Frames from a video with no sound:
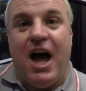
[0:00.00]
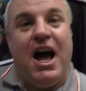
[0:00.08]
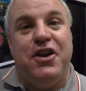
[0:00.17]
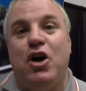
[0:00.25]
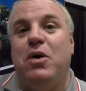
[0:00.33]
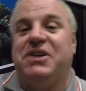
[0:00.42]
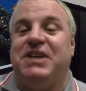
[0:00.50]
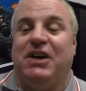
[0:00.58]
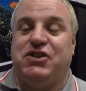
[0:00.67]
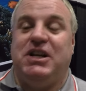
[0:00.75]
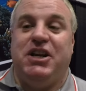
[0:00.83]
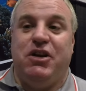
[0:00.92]
It's
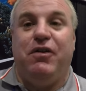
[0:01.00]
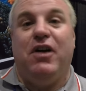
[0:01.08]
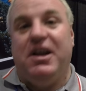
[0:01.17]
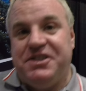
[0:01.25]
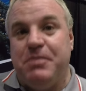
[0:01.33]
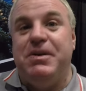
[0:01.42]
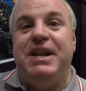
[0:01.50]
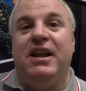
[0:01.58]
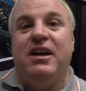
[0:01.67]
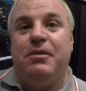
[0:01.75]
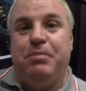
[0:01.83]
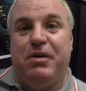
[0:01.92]
actually, you fly into
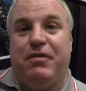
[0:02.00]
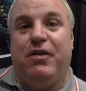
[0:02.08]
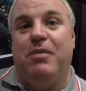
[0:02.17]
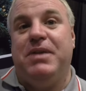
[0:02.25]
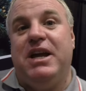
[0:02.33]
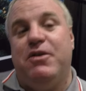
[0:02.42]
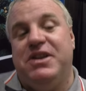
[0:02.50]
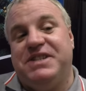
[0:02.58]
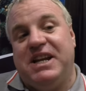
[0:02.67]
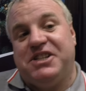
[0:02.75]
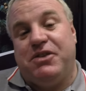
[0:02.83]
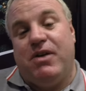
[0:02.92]
Manila, but from there it
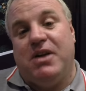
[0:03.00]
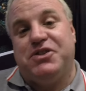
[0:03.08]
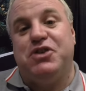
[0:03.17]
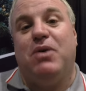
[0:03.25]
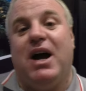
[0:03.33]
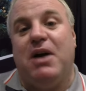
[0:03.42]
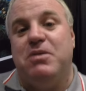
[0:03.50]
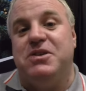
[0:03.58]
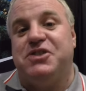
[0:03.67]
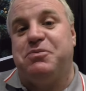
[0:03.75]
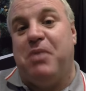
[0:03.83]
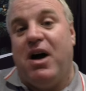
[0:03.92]
takes around 2
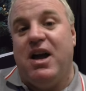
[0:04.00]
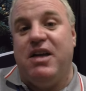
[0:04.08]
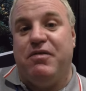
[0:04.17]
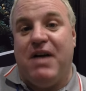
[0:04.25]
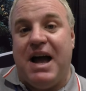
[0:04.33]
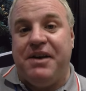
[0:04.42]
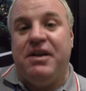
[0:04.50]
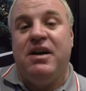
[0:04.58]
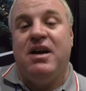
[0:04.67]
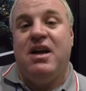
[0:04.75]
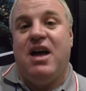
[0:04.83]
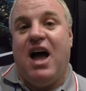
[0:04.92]
hours by van,
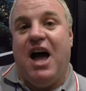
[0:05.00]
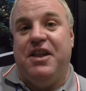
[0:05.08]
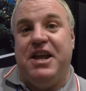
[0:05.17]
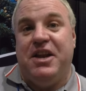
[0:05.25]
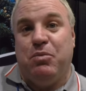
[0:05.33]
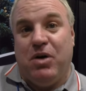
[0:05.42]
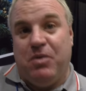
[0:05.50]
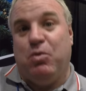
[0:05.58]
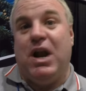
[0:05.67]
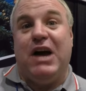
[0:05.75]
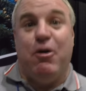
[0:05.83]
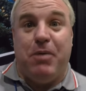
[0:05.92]
and then
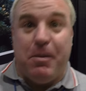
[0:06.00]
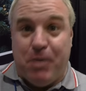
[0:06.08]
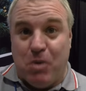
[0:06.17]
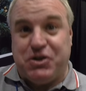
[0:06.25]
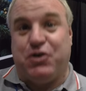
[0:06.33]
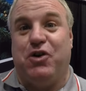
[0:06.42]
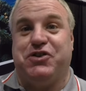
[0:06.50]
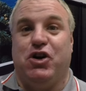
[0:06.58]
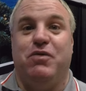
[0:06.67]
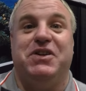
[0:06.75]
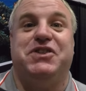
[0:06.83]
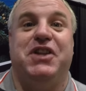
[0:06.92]
1 hour by boat to cross
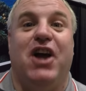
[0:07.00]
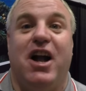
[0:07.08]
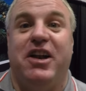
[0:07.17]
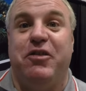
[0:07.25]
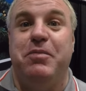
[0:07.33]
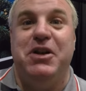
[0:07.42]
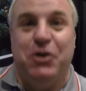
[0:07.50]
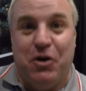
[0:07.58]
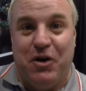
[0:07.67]
over to the island of Mindoro.